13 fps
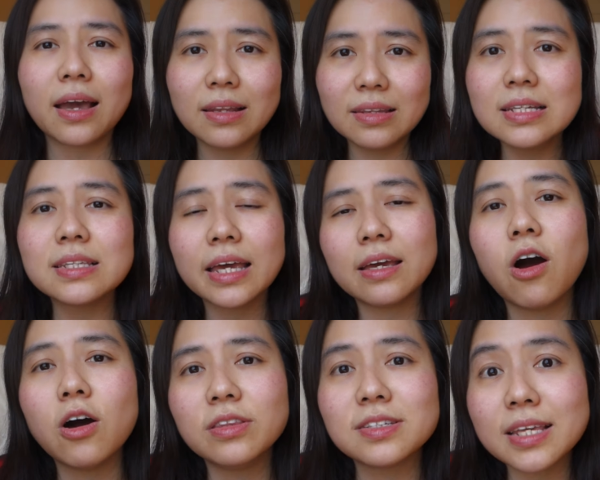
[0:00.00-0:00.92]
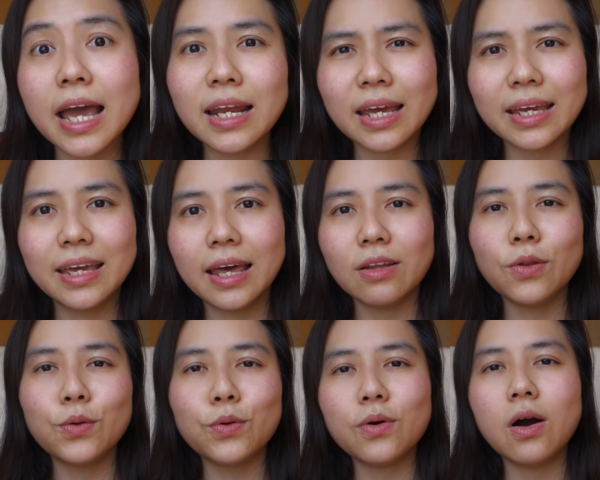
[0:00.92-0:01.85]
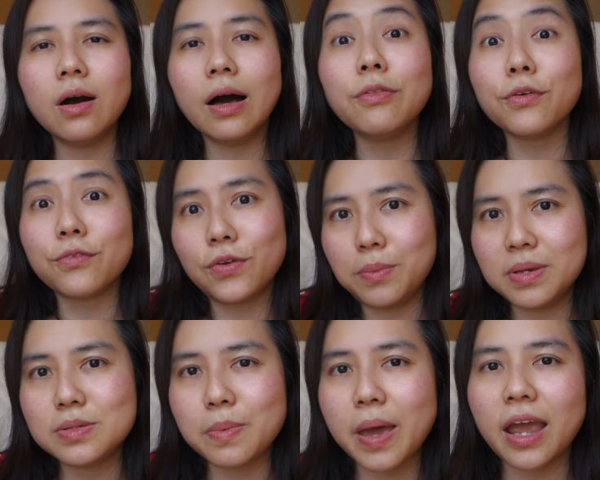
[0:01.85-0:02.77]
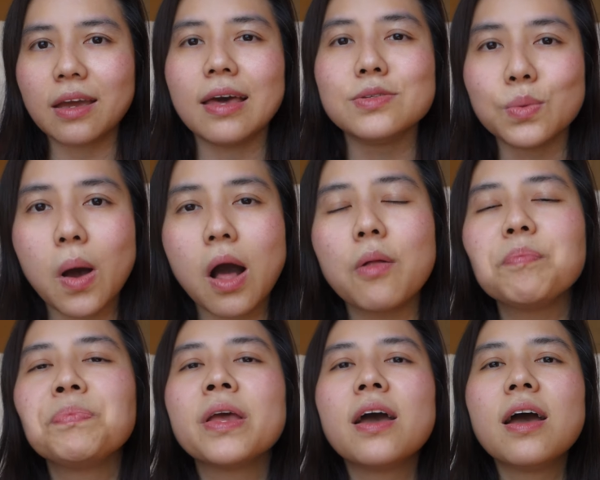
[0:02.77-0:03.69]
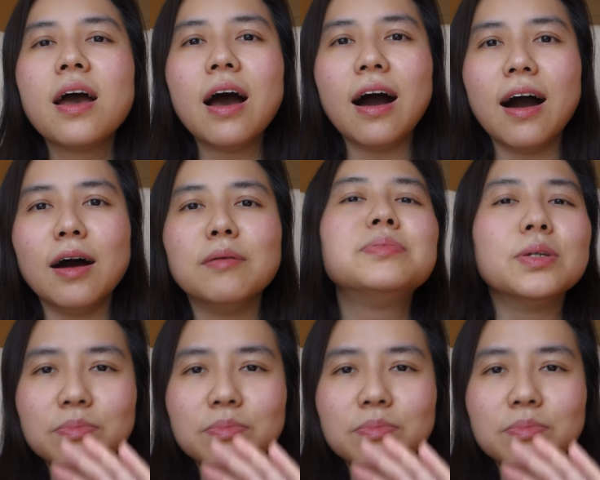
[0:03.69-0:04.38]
at least on the side, I get a little other freebies back as well. So